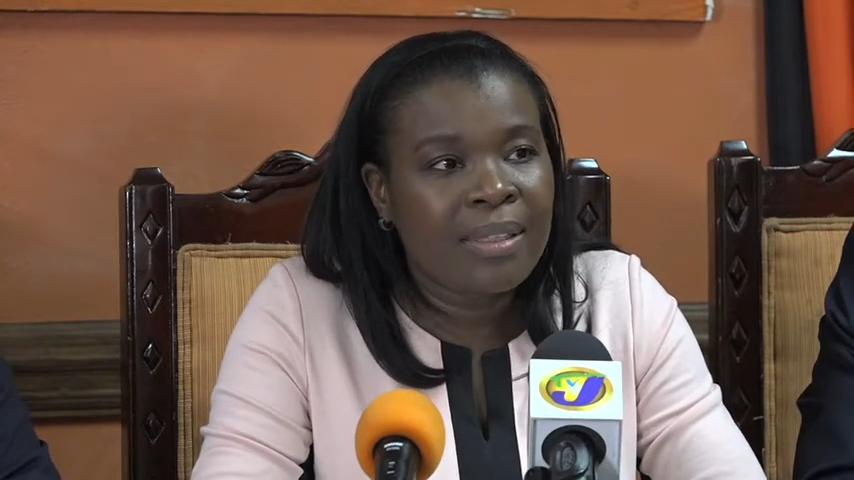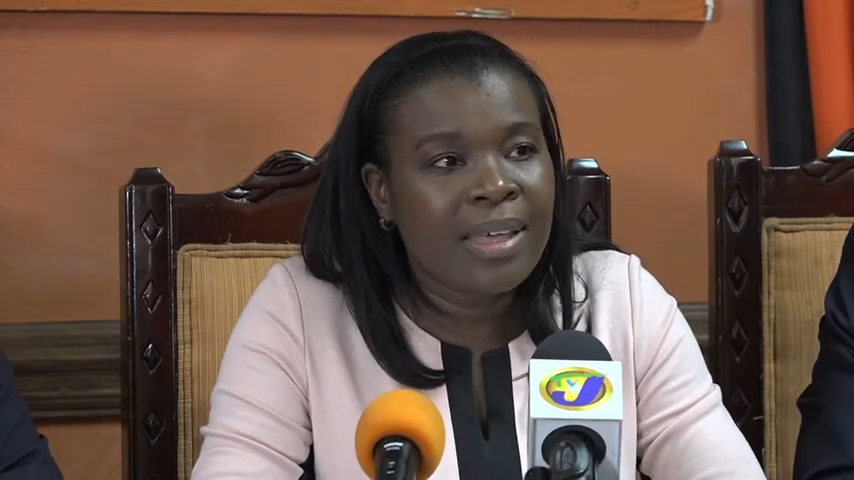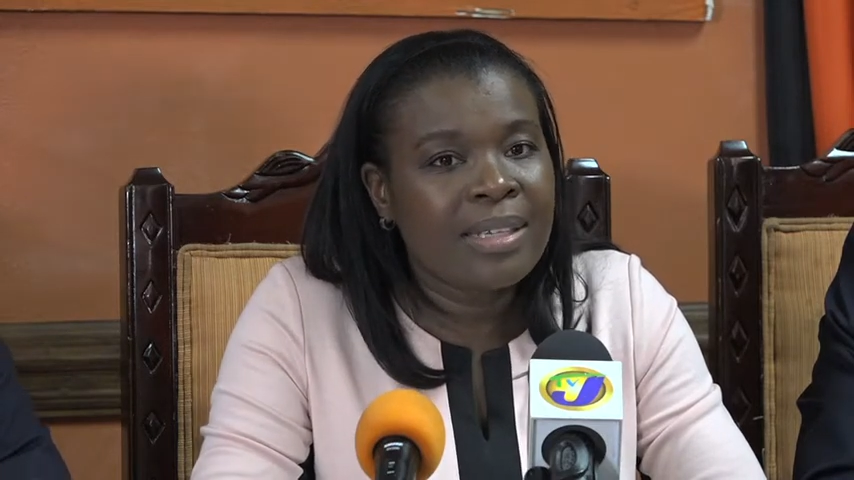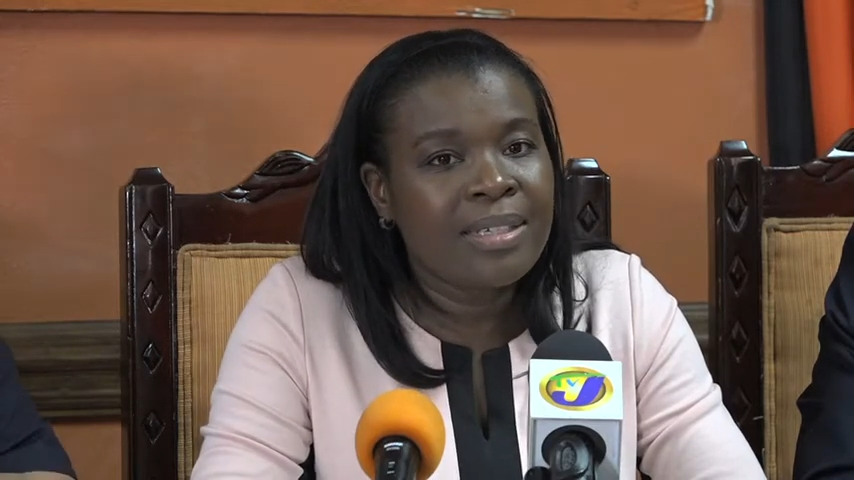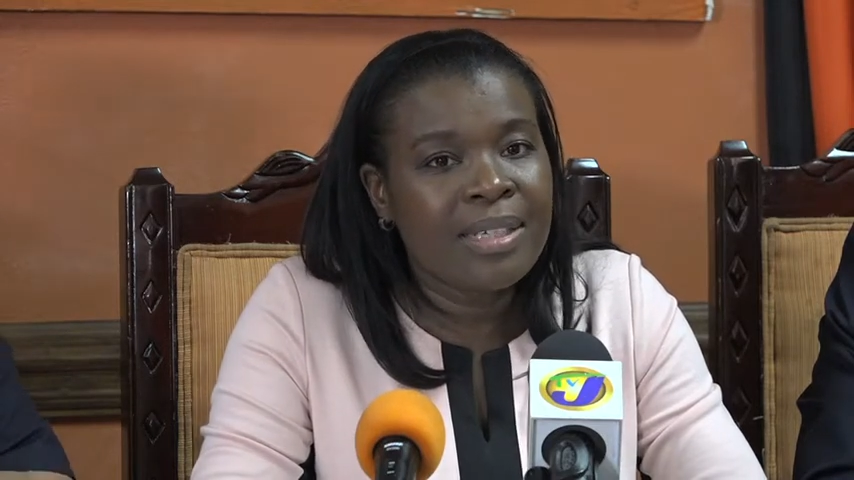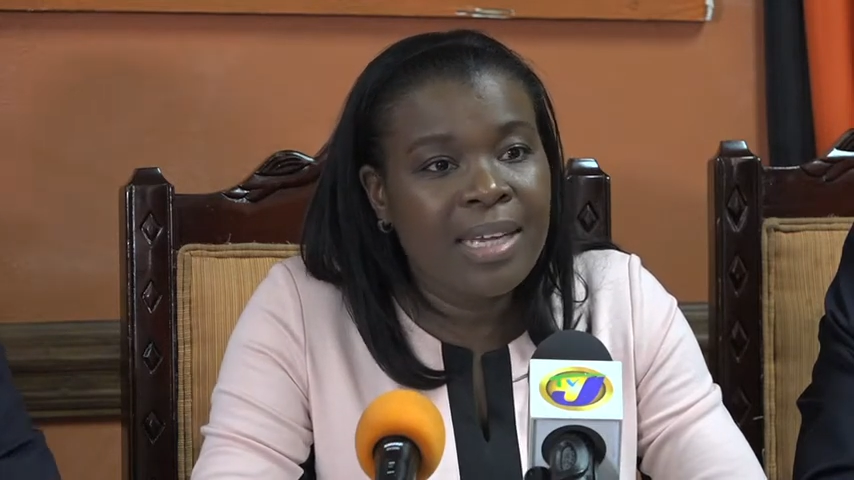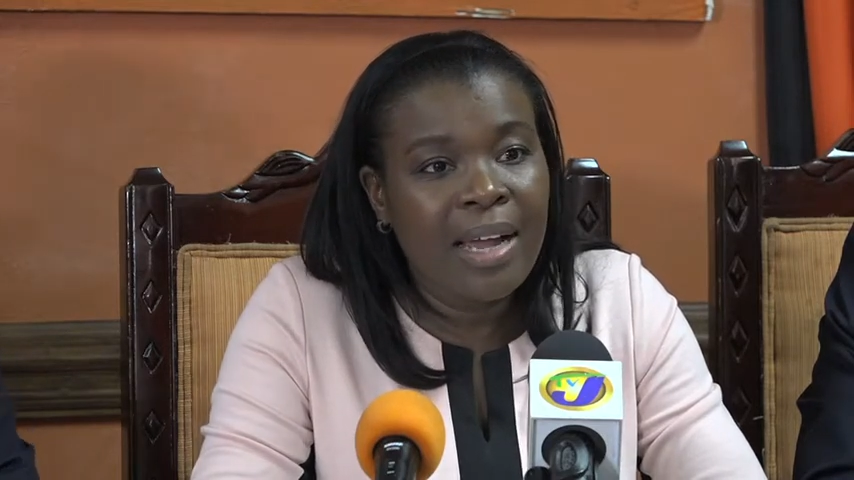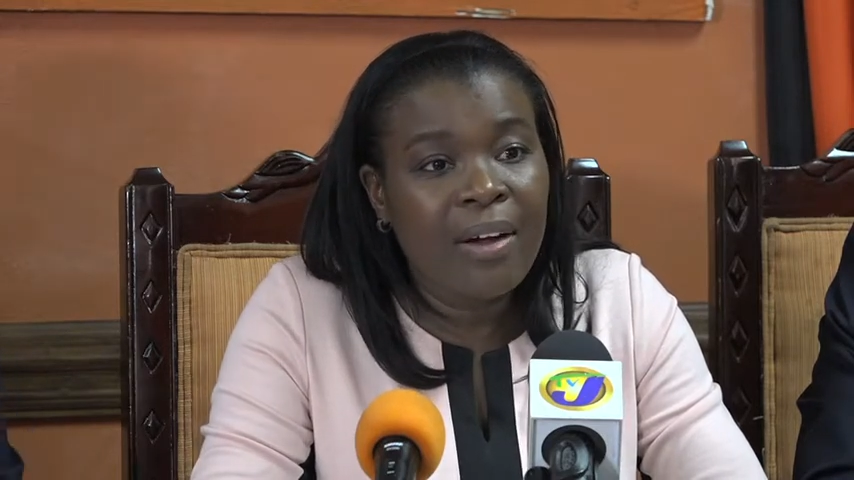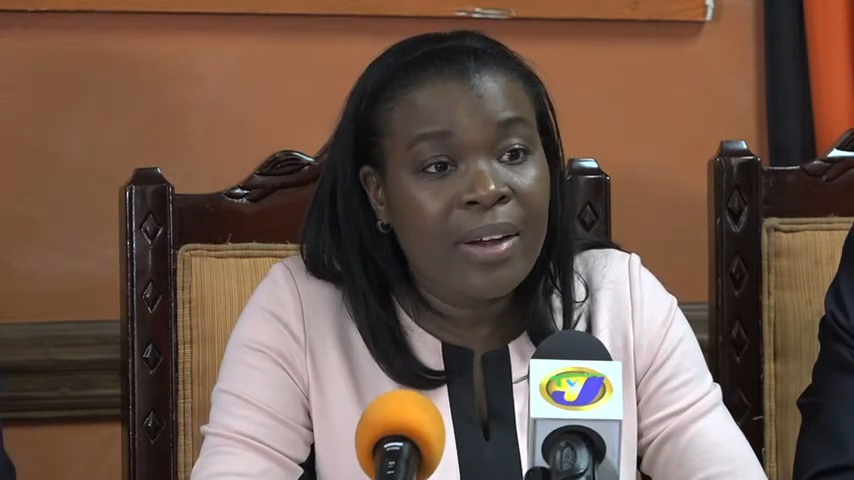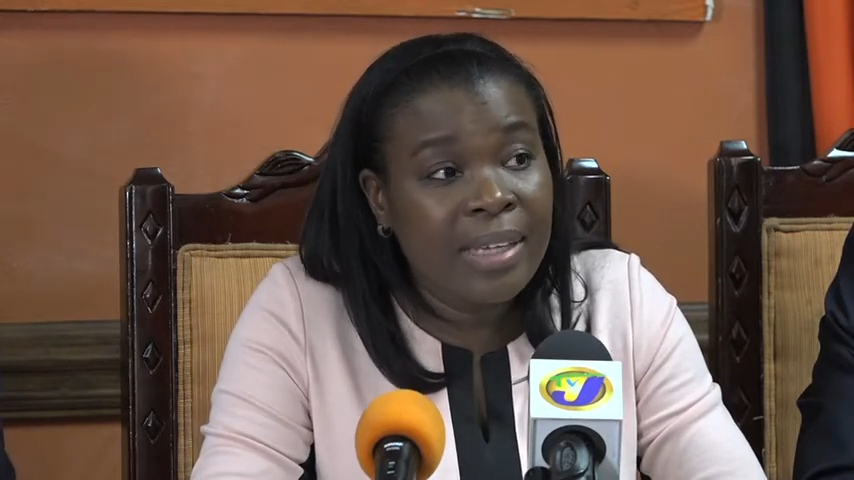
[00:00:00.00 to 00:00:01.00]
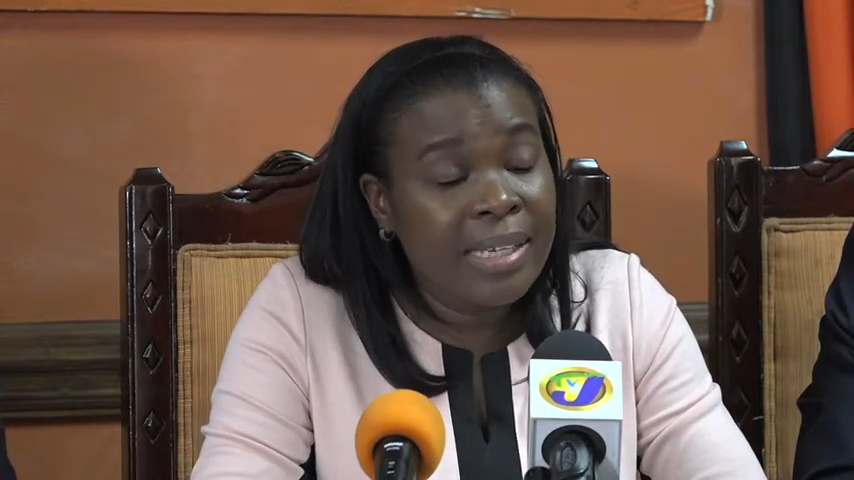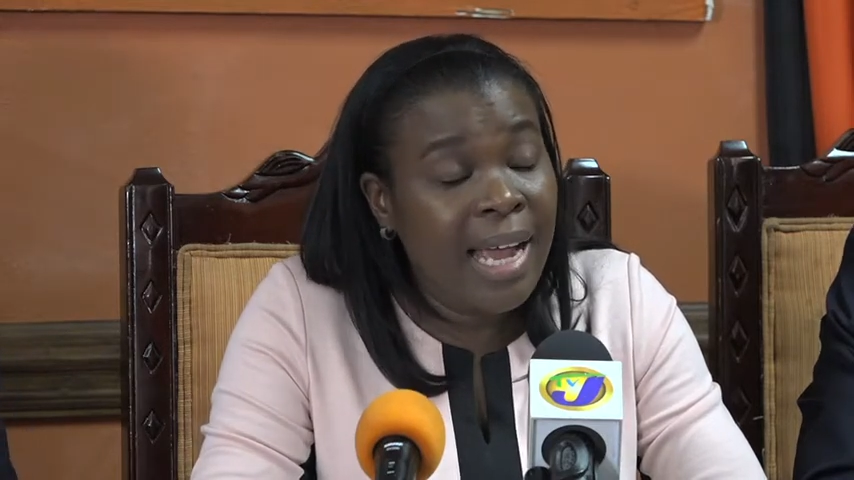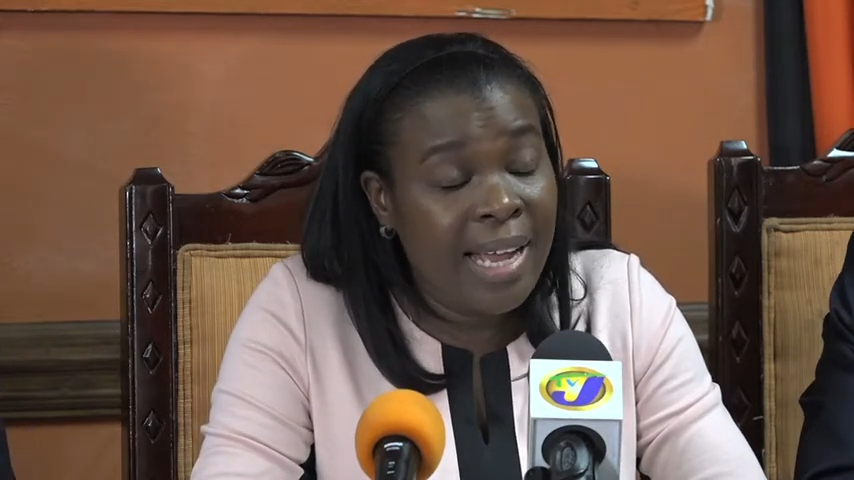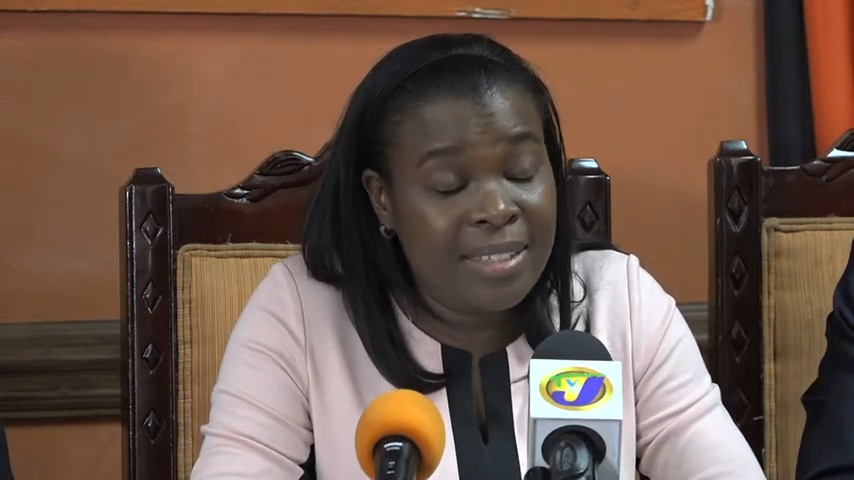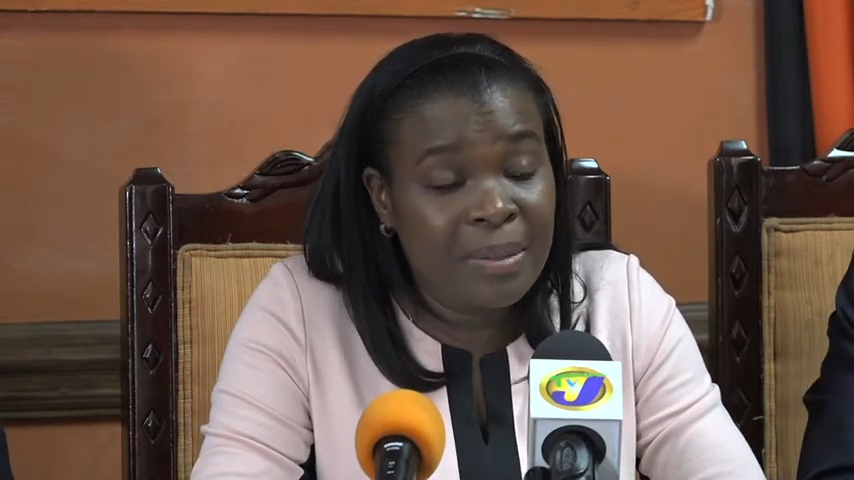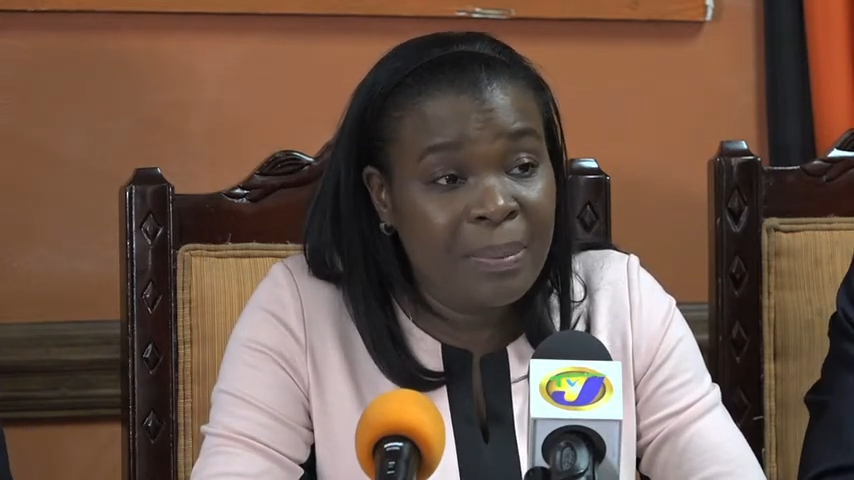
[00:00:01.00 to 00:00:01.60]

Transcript: that she or he has to